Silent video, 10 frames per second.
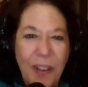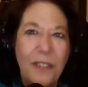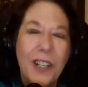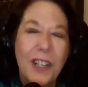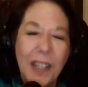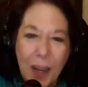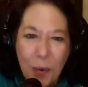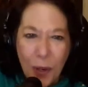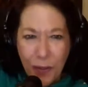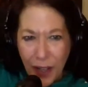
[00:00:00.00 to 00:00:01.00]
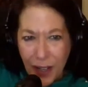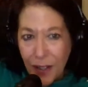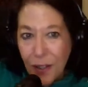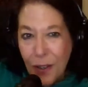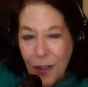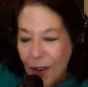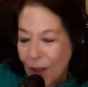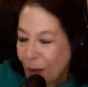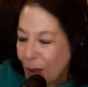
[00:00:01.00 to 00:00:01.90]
Originally I worked for Guild Guitars,